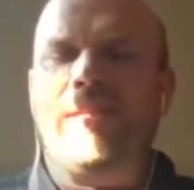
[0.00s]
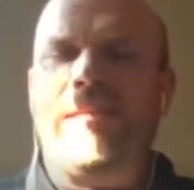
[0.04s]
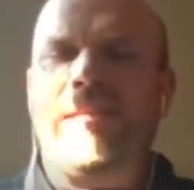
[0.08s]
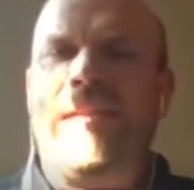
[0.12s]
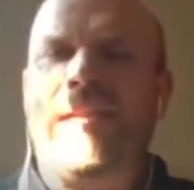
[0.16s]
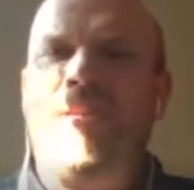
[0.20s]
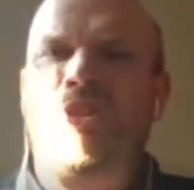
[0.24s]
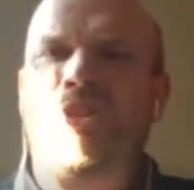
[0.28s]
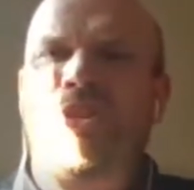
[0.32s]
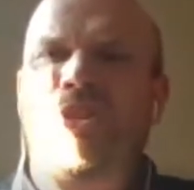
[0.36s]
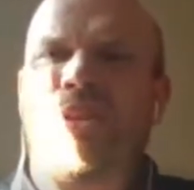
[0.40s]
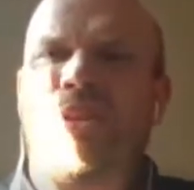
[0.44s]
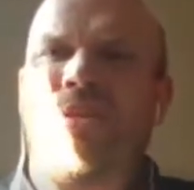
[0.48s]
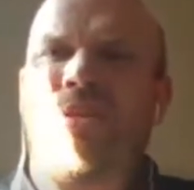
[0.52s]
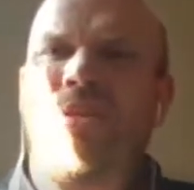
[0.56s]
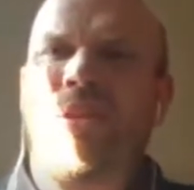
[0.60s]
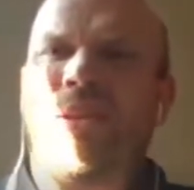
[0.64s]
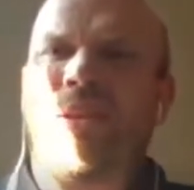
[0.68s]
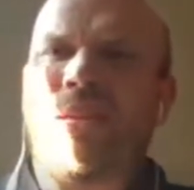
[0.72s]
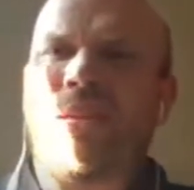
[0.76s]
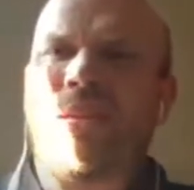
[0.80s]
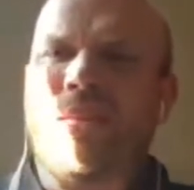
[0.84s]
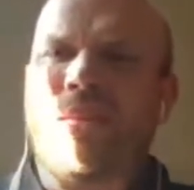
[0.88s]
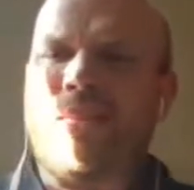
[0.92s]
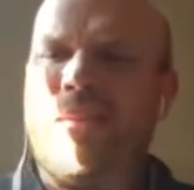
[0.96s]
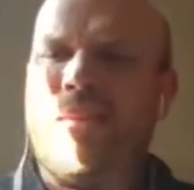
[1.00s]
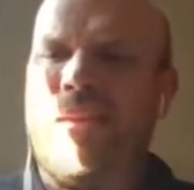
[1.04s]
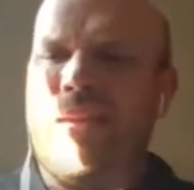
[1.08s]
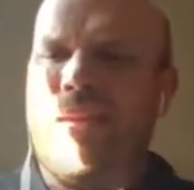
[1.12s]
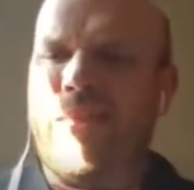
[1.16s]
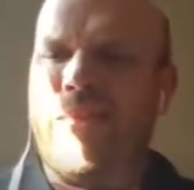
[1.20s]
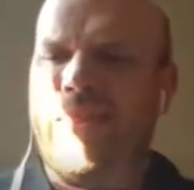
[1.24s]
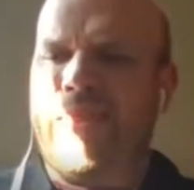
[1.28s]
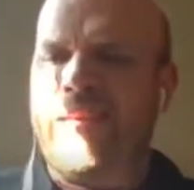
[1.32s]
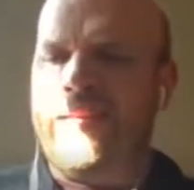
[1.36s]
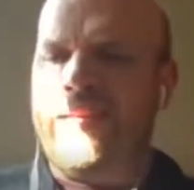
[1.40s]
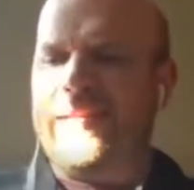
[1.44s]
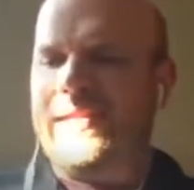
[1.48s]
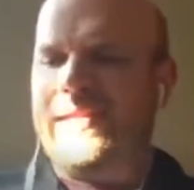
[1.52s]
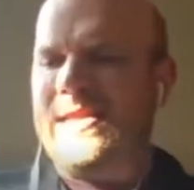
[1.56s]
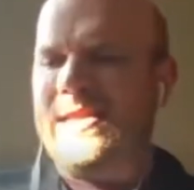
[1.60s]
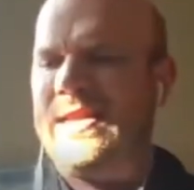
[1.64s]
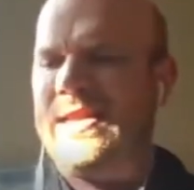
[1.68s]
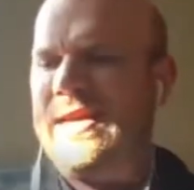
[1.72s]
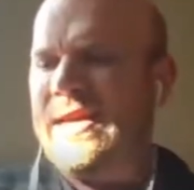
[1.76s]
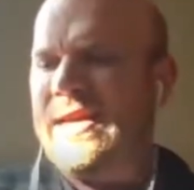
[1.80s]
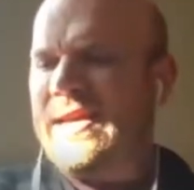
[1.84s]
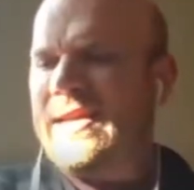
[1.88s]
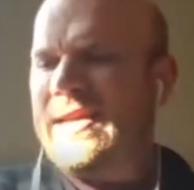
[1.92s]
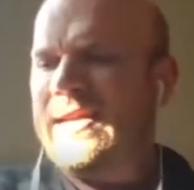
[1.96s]
in engineering can take things
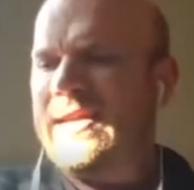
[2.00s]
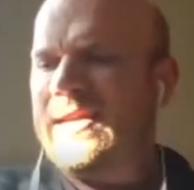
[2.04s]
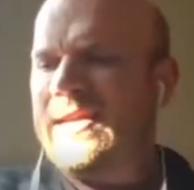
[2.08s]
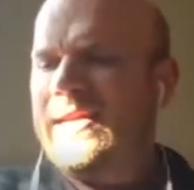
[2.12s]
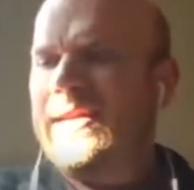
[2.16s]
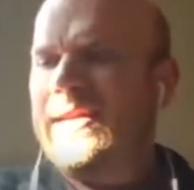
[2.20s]
like